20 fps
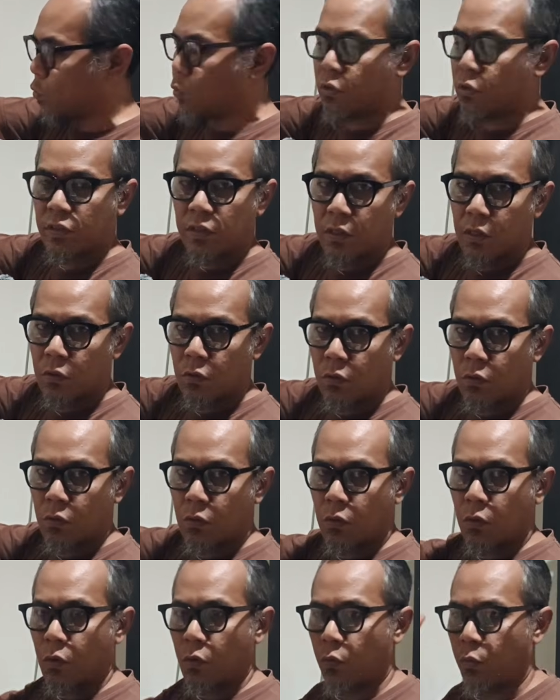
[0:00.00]
tool 0,
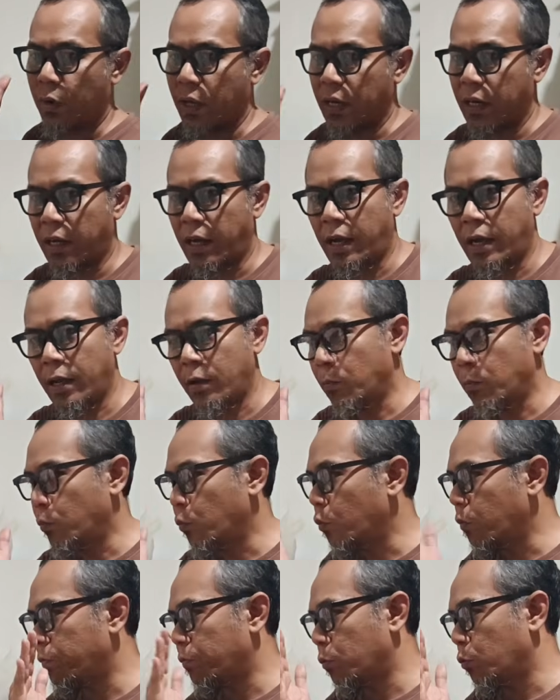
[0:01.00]
when I
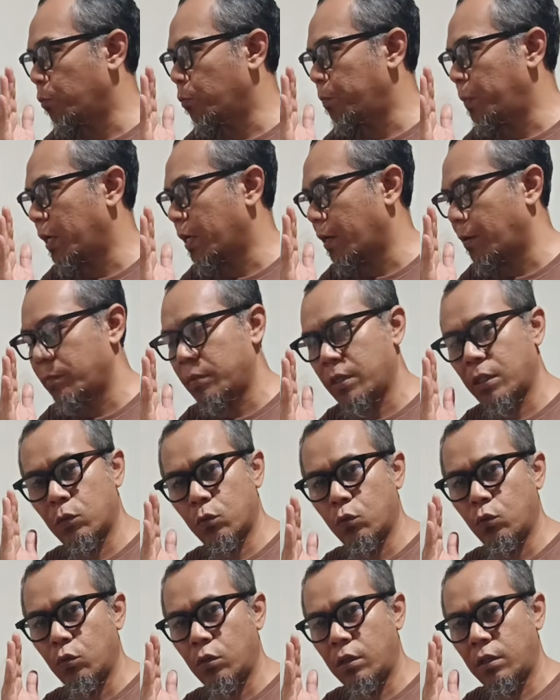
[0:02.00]
move to pick up the
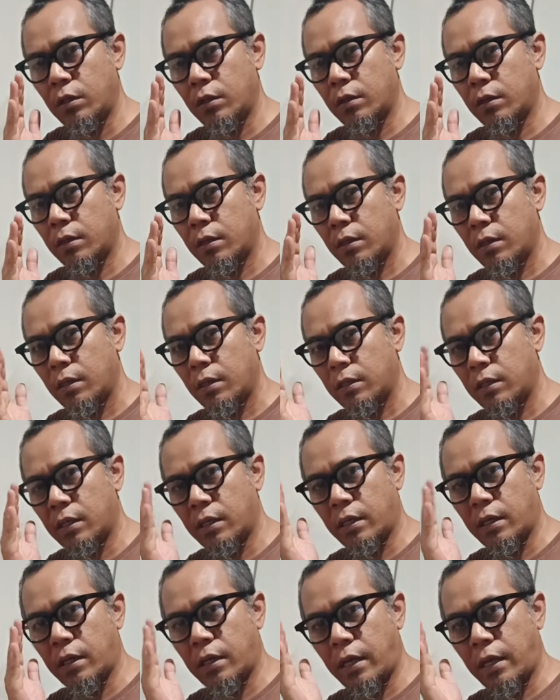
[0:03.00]
tool,
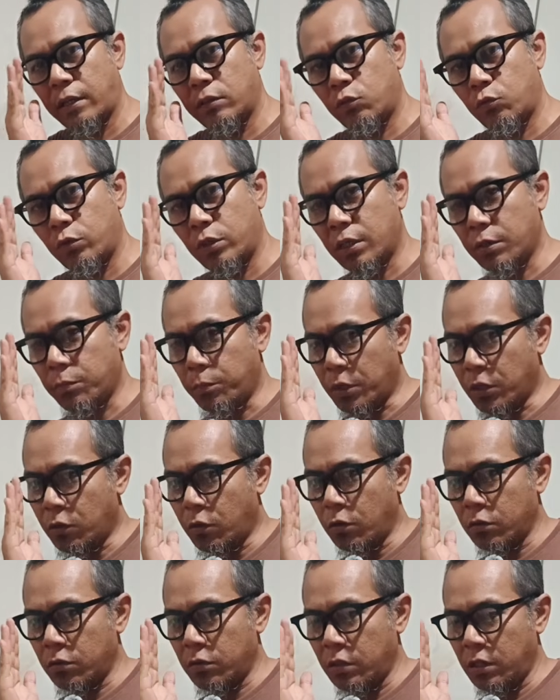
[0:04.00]
the extruder,
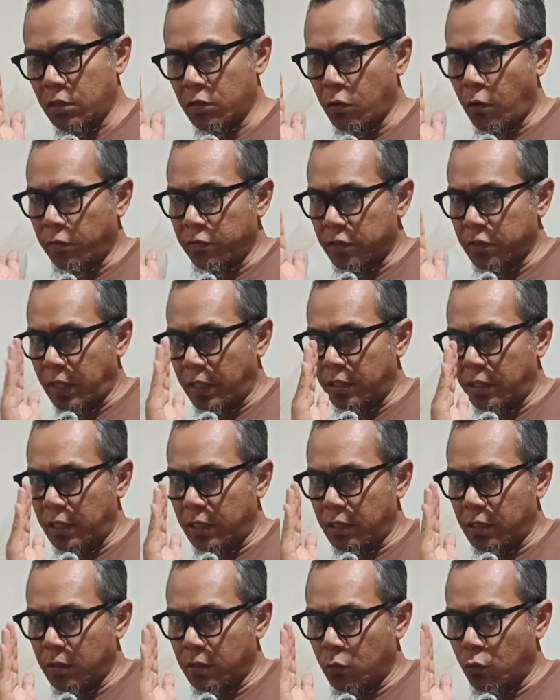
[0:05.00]
because it's
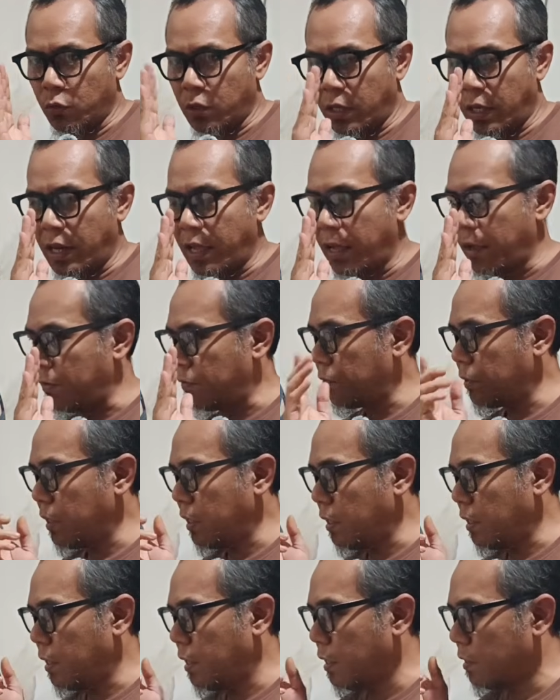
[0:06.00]
offsetted to the left,
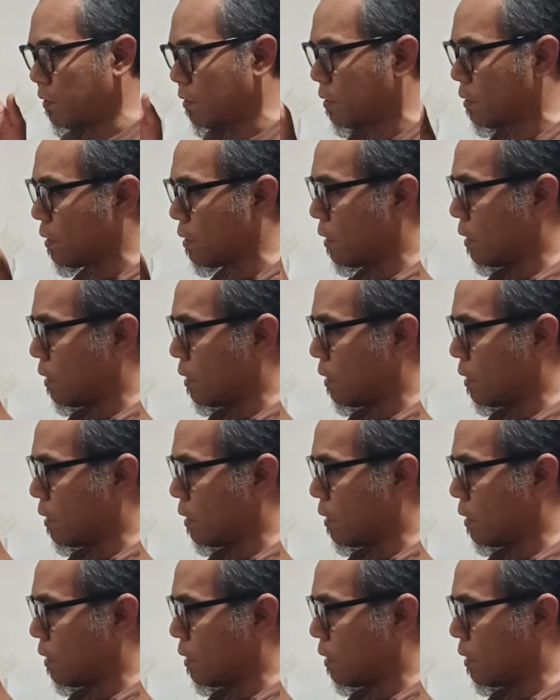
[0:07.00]
it hits